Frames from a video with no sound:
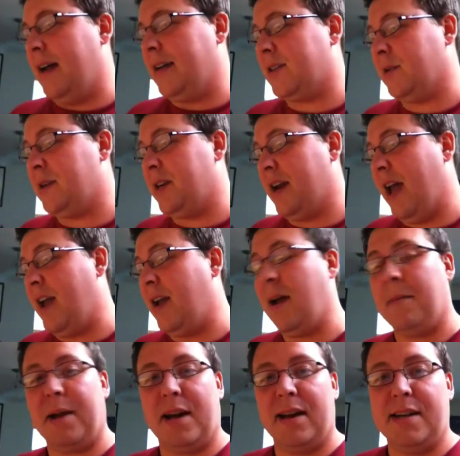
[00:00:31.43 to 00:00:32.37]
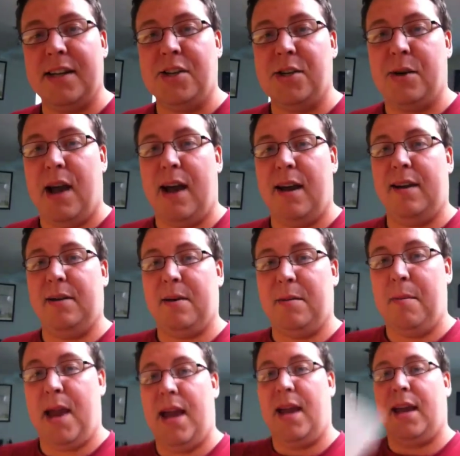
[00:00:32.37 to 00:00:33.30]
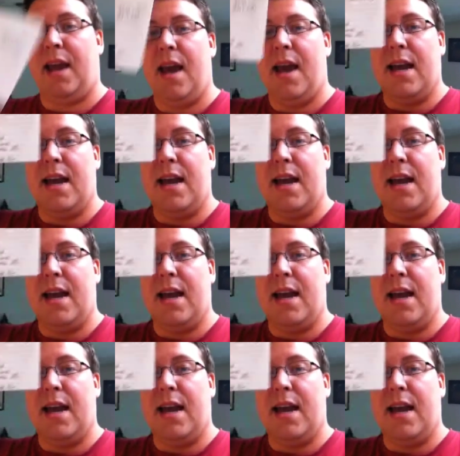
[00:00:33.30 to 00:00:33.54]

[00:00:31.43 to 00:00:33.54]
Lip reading: So today I'm going to teach you how to make